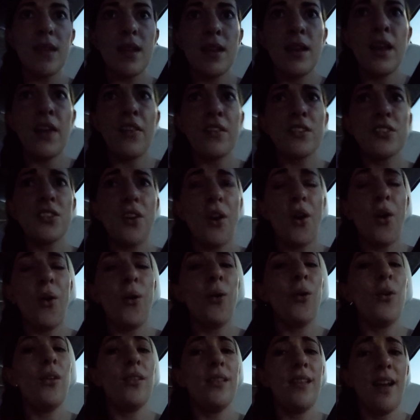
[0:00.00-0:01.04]
Now, there's a
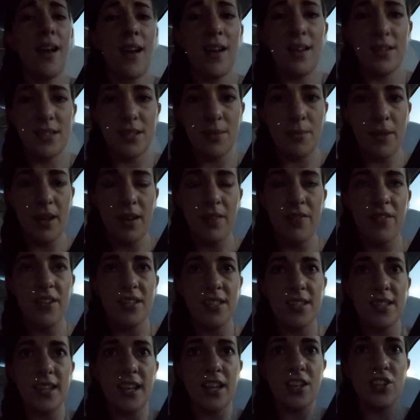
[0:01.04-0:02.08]
whole lot to
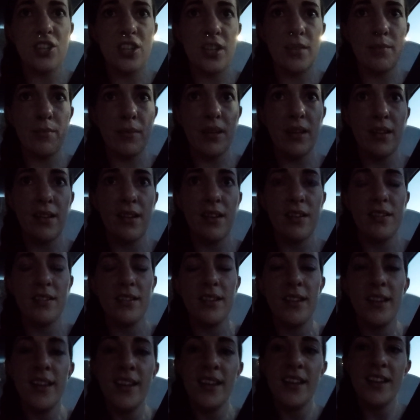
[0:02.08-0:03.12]
manifestation beyond
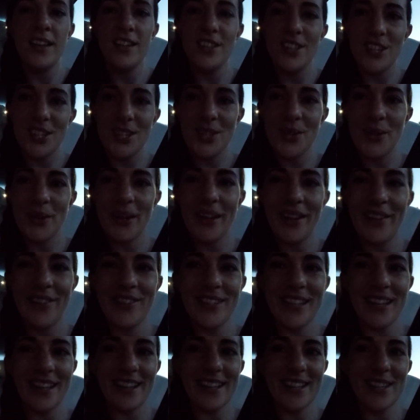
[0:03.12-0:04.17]
just what I've
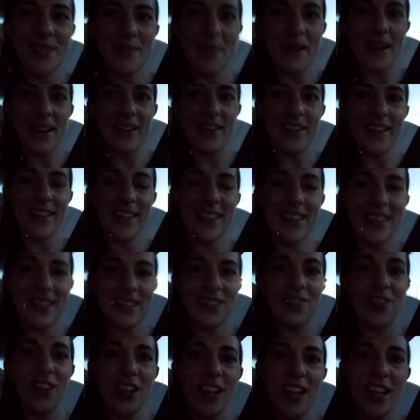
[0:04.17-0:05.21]
talked about in
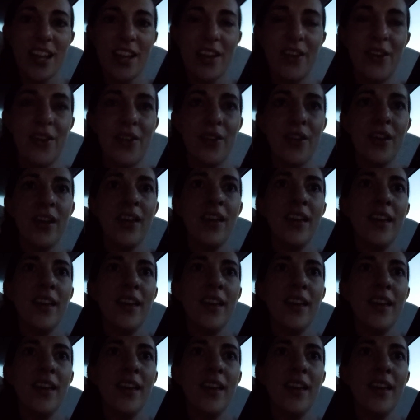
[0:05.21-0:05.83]
this video.